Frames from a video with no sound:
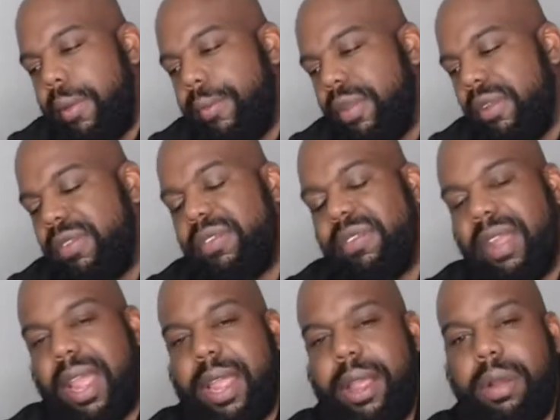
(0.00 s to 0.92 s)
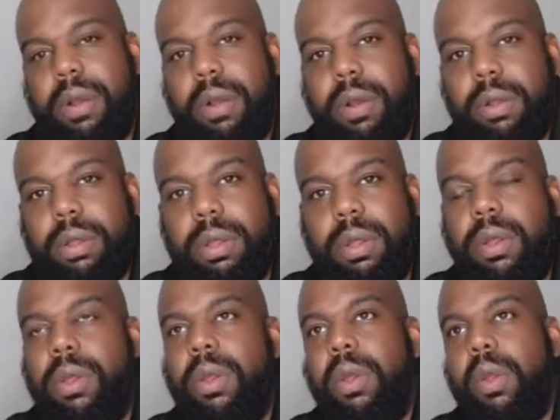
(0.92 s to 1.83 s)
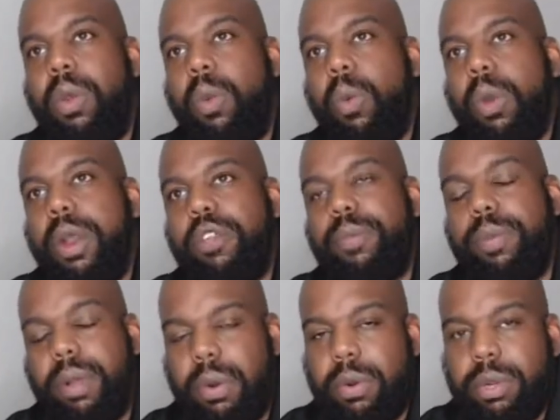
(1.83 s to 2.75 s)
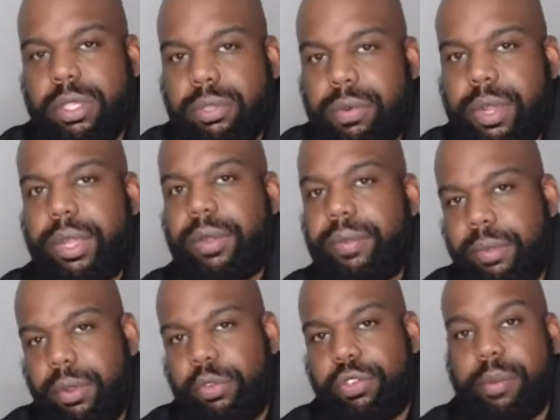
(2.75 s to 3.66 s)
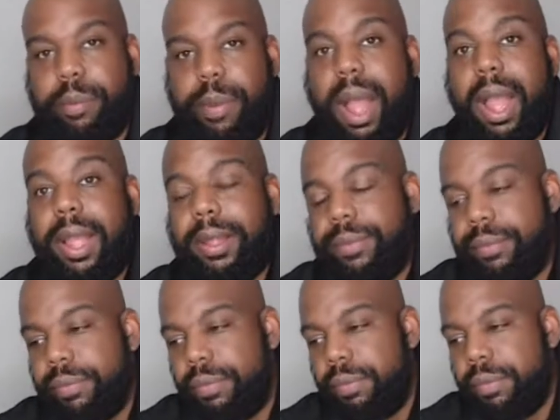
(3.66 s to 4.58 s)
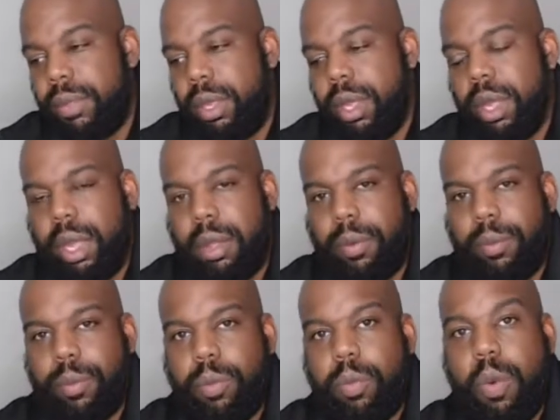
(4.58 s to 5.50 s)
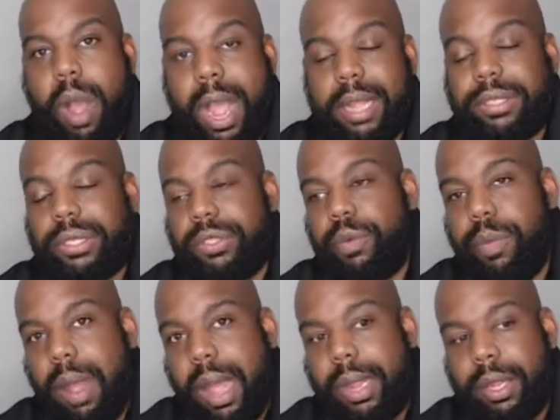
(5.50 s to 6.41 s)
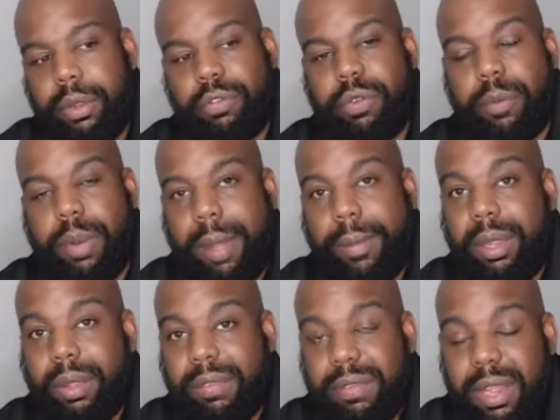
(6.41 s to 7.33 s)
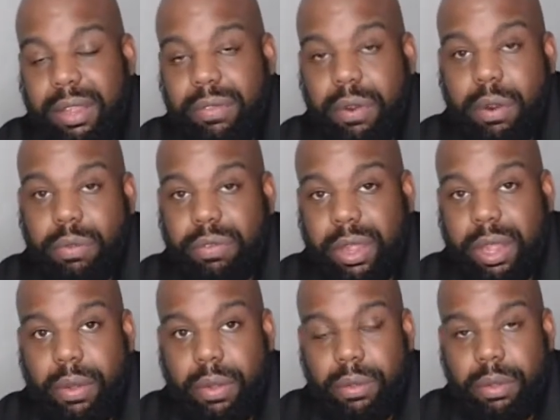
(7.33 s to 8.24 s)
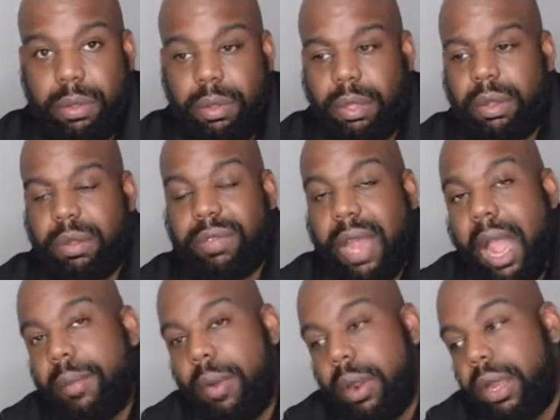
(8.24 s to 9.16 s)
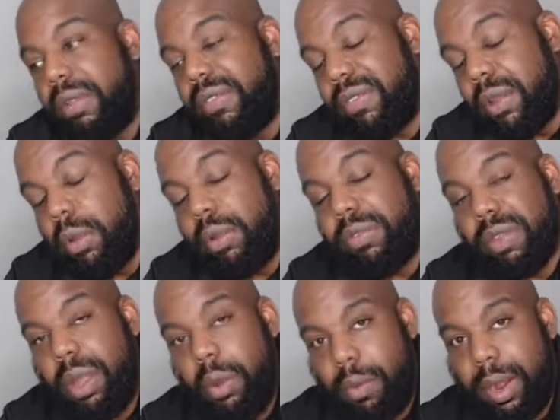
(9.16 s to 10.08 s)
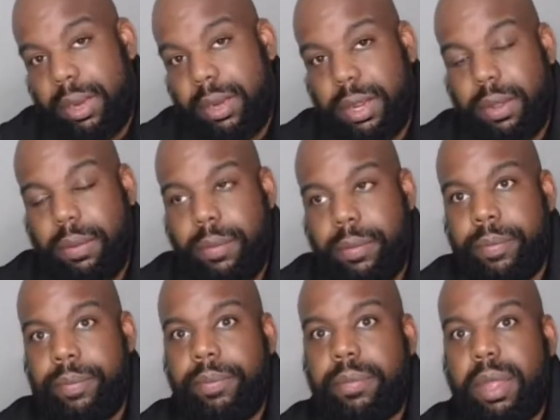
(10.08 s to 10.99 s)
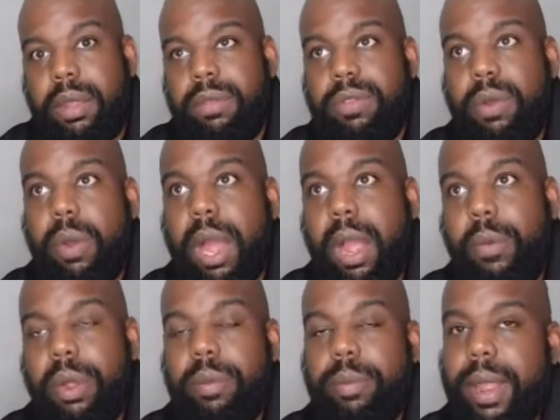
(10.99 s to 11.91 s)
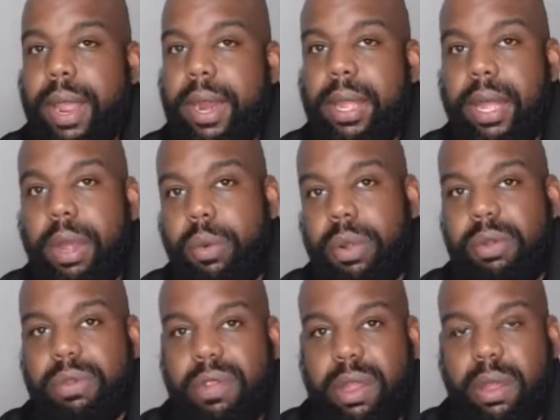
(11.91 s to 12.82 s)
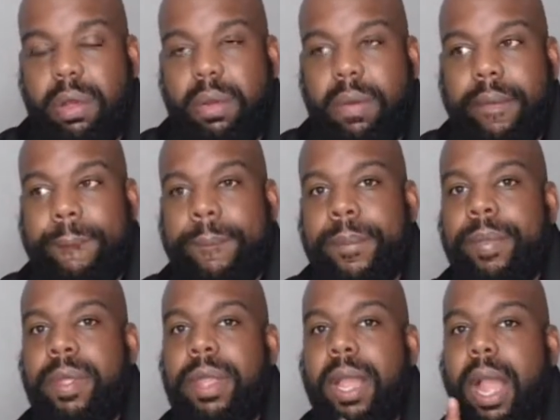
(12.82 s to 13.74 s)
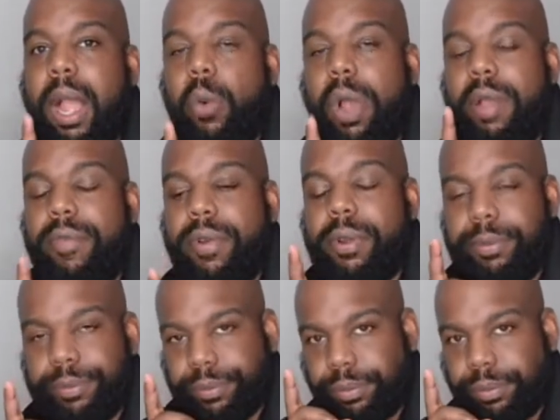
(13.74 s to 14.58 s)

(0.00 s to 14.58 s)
there's a saying called, when there's blood on the street, you should buy. Why should you buy? You should buy because things are on sale. Stock market is still on sale right now. And so I wouldn't panic. I wouldn't sell. However,